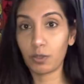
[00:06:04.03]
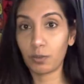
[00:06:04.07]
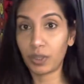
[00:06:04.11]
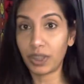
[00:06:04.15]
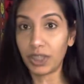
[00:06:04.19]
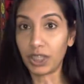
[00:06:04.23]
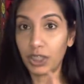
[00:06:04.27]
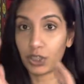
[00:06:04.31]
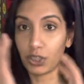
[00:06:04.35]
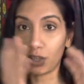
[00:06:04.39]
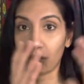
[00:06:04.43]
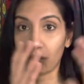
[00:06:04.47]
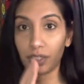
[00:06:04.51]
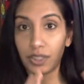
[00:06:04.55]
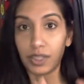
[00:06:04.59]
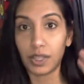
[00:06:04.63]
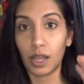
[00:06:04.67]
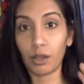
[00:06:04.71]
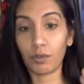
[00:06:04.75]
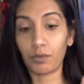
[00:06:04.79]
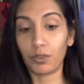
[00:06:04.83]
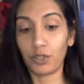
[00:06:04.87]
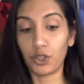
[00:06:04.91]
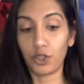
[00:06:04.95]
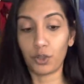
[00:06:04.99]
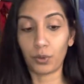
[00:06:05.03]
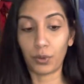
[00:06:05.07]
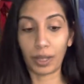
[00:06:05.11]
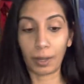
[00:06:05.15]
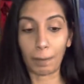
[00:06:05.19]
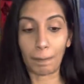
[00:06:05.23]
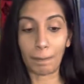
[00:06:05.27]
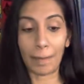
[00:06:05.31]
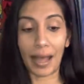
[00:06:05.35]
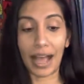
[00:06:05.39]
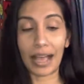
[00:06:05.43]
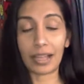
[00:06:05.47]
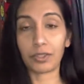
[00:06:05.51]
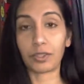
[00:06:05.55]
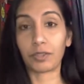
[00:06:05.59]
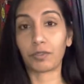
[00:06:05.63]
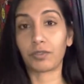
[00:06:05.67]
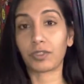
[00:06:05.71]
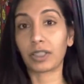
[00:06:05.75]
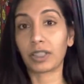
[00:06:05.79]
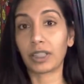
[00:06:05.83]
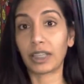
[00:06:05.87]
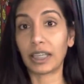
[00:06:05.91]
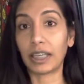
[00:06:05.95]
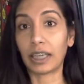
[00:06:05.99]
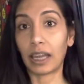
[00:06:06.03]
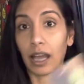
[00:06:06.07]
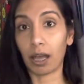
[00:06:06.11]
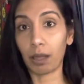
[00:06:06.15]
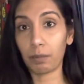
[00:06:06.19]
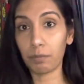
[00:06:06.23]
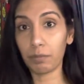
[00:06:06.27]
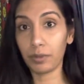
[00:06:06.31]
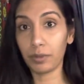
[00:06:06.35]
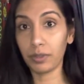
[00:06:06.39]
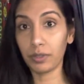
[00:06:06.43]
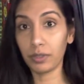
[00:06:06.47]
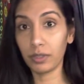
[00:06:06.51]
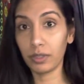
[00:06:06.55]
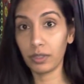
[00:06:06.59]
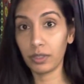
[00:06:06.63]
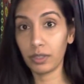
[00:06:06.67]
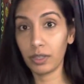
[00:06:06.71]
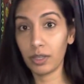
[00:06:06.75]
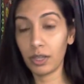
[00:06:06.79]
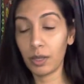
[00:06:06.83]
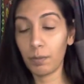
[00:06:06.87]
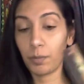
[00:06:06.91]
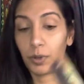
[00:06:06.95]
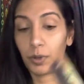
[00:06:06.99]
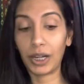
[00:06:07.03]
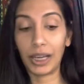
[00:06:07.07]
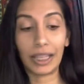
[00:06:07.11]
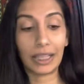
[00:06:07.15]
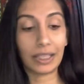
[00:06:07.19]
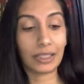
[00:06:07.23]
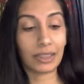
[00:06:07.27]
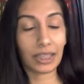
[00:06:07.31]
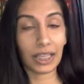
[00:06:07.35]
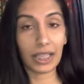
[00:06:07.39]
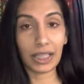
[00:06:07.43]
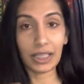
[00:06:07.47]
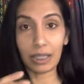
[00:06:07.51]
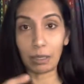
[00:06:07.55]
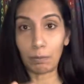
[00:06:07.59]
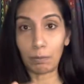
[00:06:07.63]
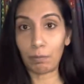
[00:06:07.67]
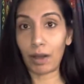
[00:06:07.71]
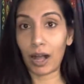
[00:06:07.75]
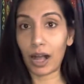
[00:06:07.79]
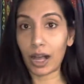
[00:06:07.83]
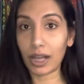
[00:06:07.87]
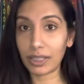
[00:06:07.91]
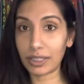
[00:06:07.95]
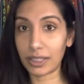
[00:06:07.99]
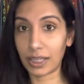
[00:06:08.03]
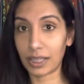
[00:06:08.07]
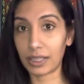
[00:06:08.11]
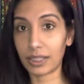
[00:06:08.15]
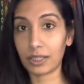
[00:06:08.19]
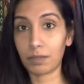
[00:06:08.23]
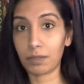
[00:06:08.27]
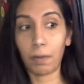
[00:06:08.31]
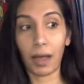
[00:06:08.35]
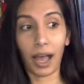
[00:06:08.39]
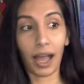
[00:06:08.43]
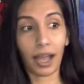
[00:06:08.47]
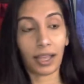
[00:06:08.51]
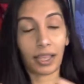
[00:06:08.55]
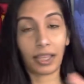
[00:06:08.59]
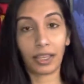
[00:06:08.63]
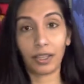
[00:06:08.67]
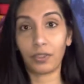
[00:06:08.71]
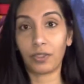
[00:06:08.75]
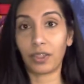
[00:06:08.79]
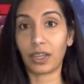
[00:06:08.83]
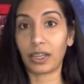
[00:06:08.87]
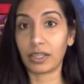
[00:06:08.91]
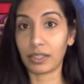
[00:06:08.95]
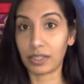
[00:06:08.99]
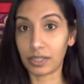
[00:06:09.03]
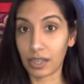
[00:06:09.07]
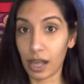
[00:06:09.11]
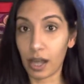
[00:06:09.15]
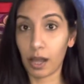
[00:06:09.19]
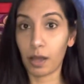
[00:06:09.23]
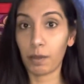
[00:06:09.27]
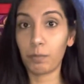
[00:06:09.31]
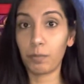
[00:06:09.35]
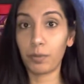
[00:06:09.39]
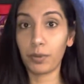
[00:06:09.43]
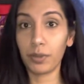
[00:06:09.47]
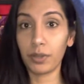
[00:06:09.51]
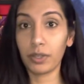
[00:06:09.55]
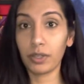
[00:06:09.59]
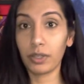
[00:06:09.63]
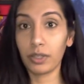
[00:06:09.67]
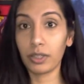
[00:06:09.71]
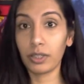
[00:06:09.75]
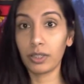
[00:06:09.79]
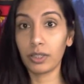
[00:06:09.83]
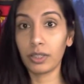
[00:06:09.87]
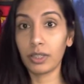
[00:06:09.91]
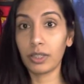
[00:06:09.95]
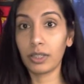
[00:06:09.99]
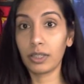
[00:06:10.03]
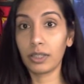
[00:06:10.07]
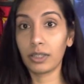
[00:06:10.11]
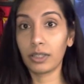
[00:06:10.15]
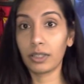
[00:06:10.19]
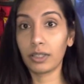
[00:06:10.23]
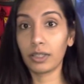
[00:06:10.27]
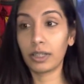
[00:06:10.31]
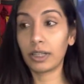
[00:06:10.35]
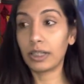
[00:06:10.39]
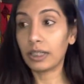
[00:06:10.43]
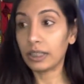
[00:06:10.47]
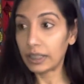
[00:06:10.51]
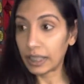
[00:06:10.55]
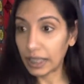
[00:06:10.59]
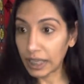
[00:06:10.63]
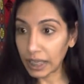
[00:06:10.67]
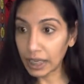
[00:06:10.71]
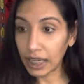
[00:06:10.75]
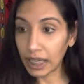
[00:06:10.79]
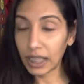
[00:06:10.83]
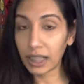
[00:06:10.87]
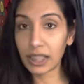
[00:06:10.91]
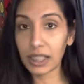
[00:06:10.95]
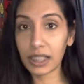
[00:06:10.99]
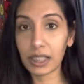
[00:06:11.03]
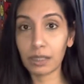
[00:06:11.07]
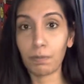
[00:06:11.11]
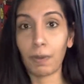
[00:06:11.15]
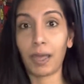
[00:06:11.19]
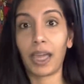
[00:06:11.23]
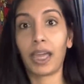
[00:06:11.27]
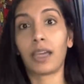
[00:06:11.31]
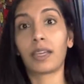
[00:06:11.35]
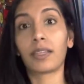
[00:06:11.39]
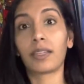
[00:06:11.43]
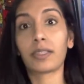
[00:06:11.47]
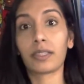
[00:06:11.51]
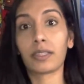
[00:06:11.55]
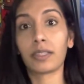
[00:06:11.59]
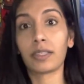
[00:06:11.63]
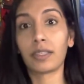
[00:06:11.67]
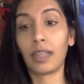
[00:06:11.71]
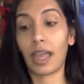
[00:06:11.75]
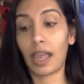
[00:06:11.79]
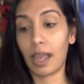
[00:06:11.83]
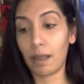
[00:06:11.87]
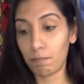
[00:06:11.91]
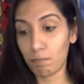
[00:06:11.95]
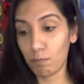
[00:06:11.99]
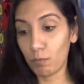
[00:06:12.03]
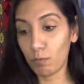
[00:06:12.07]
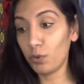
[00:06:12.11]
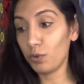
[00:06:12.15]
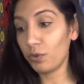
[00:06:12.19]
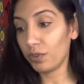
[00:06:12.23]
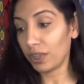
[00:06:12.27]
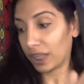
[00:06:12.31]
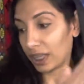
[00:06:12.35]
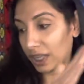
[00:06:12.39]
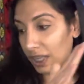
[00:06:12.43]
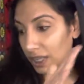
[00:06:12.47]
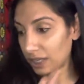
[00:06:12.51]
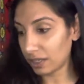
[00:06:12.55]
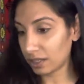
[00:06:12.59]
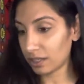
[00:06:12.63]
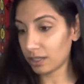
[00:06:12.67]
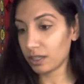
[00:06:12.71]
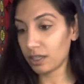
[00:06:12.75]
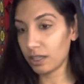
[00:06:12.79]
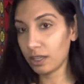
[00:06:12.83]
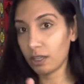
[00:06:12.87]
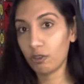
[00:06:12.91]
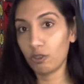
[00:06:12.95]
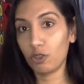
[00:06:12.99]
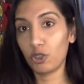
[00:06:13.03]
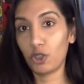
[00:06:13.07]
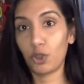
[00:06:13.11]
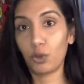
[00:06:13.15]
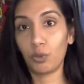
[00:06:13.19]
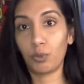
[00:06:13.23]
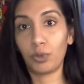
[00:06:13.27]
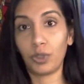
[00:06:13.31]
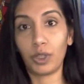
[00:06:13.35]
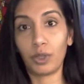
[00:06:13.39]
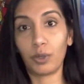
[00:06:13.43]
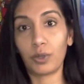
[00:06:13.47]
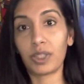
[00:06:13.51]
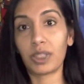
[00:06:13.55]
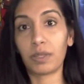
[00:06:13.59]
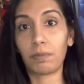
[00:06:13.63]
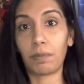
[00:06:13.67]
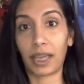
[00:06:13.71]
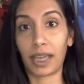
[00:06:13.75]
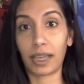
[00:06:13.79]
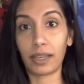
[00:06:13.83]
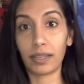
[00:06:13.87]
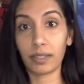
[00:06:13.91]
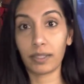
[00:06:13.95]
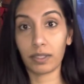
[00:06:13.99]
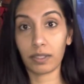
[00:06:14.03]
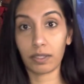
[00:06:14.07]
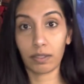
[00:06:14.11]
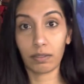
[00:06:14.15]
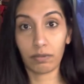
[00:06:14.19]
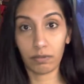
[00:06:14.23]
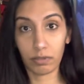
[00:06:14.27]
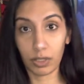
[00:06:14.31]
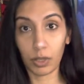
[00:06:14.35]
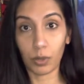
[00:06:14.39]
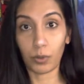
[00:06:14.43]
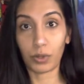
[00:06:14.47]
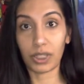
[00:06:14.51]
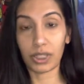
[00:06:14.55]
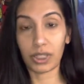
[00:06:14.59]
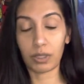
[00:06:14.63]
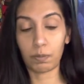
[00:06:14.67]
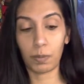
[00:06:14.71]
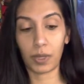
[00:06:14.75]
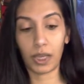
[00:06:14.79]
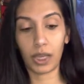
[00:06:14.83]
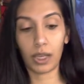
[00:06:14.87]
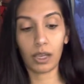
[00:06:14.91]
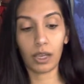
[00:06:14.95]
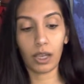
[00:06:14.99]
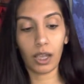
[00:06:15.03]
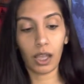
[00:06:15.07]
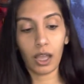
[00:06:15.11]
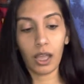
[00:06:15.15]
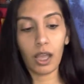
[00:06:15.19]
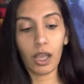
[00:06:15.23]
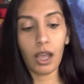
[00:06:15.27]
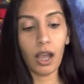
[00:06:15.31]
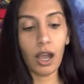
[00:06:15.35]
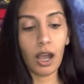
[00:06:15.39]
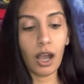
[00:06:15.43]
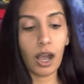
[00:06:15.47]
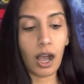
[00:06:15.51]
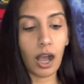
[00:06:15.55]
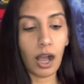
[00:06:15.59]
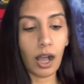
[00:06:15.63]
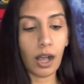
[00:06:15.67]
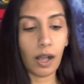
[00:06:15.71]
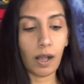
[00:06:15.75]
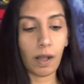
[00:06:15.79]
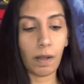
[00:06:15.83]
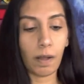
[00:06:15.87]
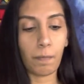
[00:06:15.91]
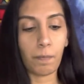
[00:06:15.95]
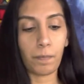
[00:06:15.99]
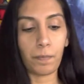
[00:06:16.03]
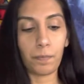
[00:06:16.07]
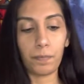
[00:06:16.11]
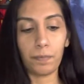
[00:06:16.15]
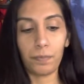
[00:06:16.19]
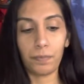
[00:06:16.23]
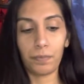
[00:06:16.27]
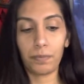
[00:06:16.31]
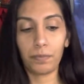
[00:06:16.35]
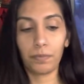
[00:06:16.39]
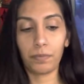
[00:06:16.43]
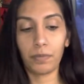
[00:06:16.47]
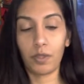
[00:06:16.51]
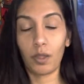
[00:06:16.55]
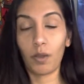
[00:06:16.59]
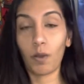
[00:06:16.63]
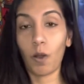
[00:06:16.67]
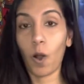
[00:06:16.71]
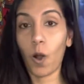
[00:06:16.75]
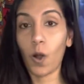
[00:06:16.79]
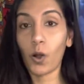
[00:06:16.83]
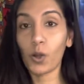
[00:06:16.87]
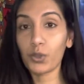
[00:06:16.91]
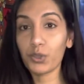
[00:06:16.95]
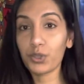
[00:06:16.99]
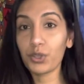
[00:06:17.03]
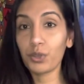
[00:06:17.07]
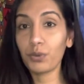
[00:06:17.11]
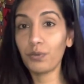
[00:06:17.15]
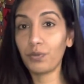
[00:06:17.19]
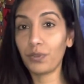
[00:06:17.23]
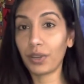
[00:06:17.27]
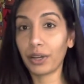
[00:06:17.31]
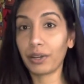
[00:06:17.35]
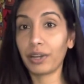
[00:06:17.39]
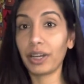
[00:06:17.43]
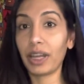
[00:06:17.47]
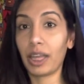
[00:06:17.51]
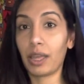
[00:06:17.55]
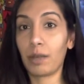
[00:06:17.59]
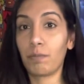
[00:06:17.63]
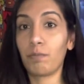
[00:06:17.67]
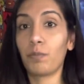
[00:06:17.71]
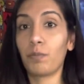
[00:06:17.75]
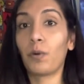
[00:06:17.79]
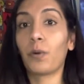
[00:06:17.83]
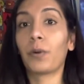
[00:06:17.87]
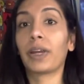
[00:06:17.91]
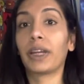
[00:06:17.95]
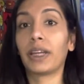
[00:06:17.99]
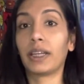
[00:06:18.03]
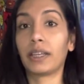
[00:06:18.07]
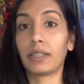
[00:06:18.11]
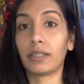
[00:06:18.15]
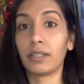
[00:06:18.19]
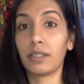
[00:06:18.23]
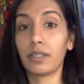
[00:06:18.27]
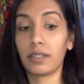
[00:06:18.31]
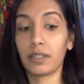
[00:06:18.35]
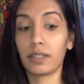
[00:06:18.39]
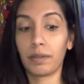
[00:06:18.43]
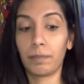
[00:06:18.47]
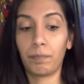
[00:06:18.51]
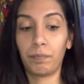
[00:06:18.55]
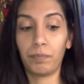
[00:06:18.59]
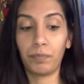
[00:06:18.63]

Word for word: within yourself and doing a massive cleanup, putting things in boxes, packing things up, cleaning the space and moving it to a new space, so to speak. Um, also very important